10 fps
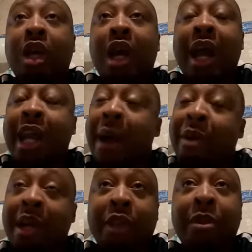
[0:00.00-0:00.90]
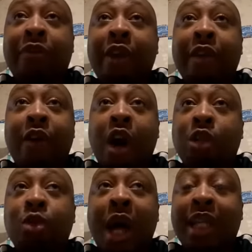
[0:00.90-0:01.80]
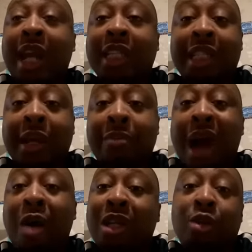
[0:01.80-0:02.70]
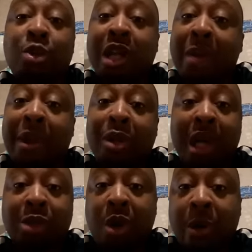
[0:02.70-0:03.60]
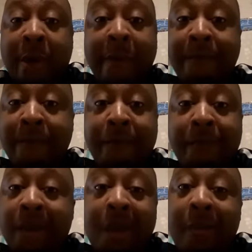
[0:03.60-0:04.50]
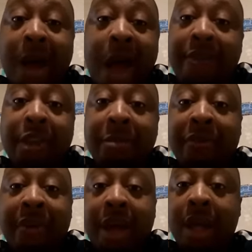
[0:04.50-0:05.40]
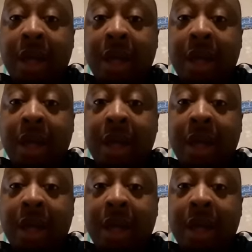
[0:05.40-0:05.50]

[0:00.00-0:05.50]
I'm going to have to be fair, if Arsenal had that same, I would have called it a penalty as well. I have to be fair.